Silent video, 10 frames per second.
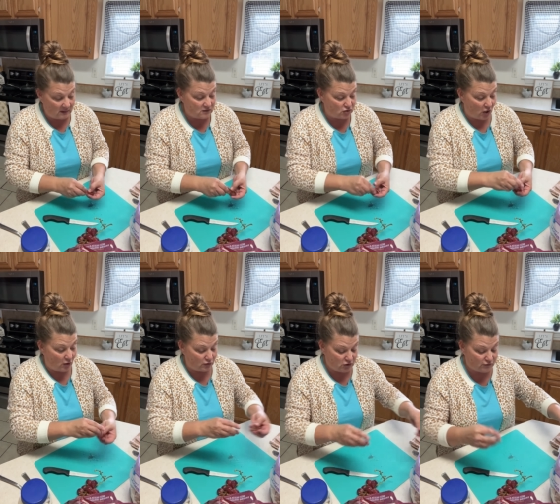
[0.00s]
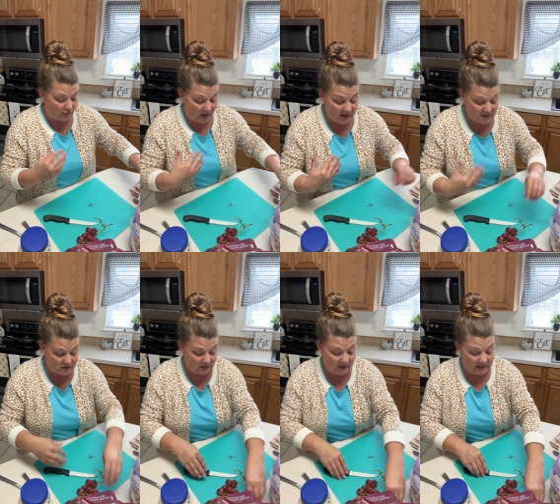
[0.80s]
So just for us
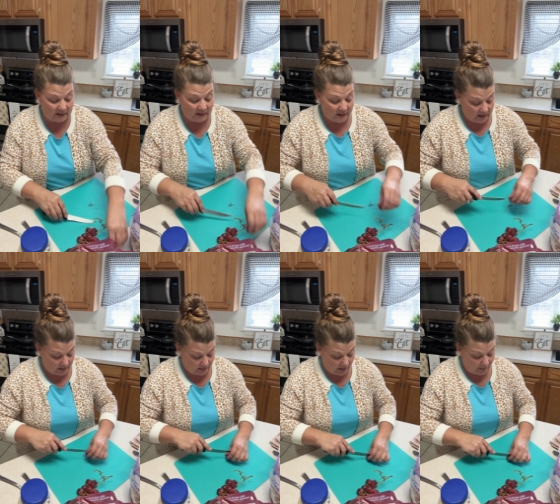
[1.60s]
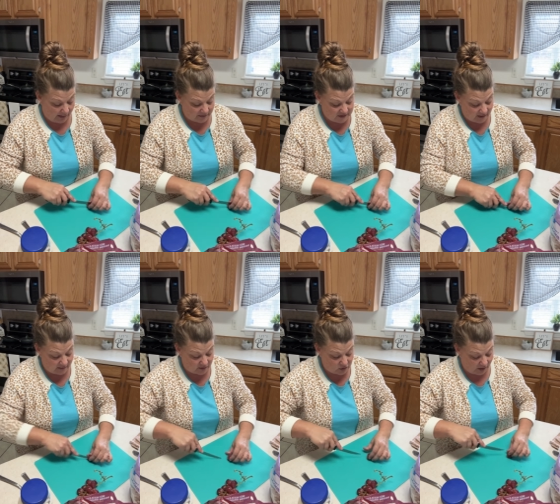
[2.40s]
to eat. Now, when I was selling it
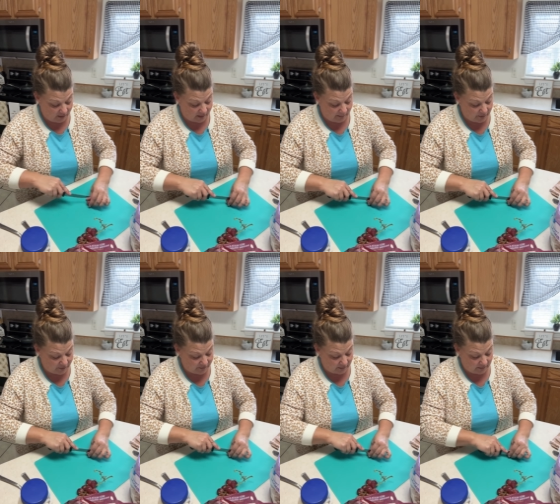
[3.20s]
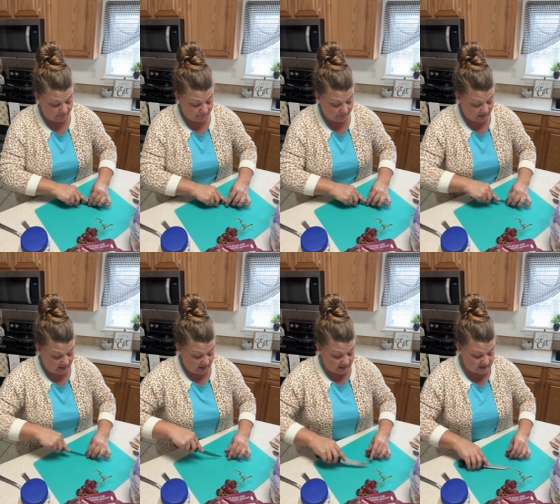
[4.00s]
in the trailer, I put the
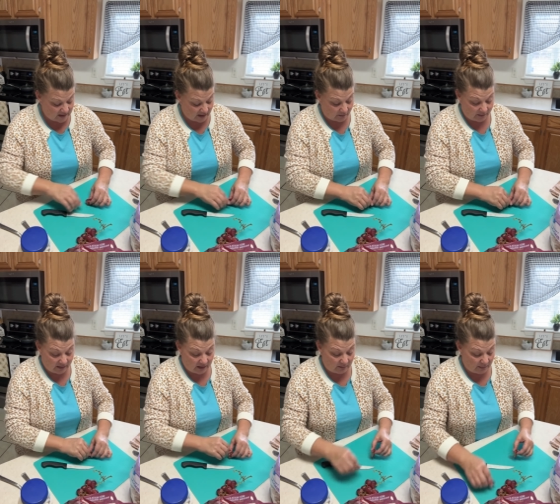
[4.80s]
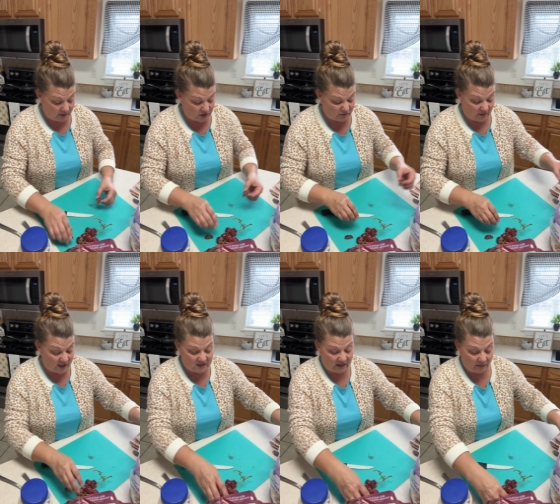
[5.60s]
celery in it, but just for
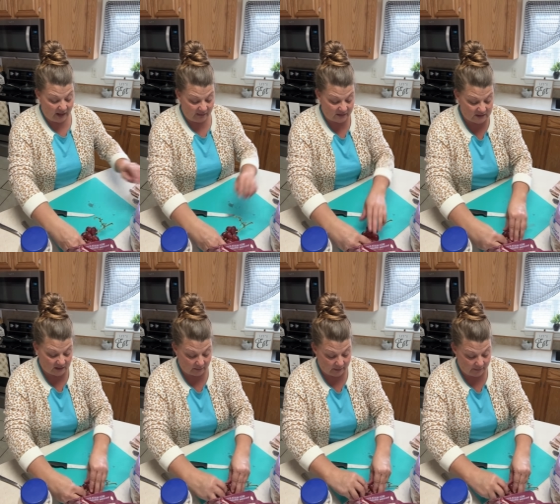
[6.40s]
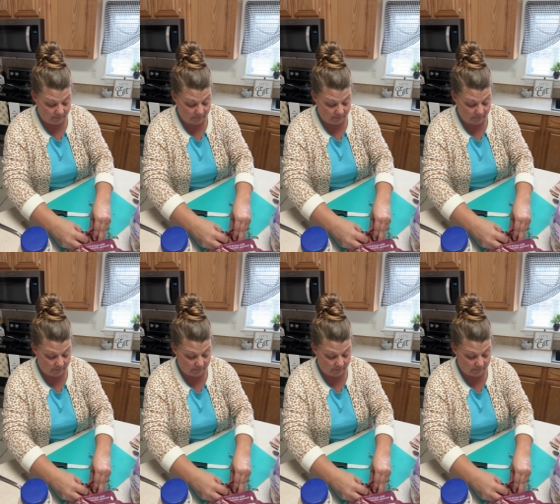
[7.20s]
us, I don't add the celery.